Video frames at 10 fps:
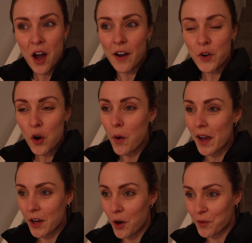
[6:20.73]
I've got
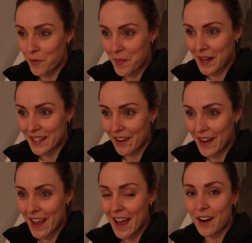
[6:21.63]
quite cold from being down
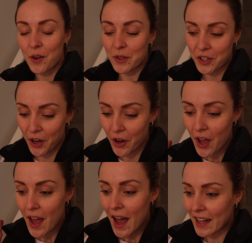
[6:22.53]
here, and I also
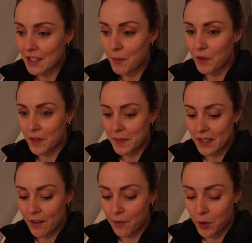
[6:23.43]
had to move some
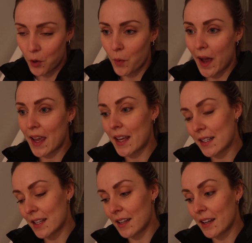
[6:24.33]
stuff from the hallway
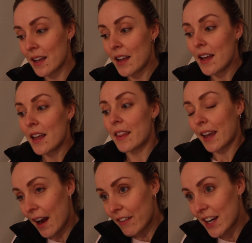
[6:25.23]
into the
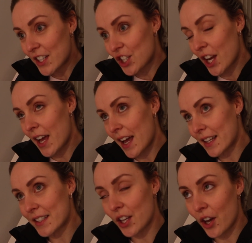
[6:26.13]
garage,
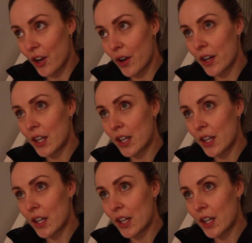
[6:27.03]
and so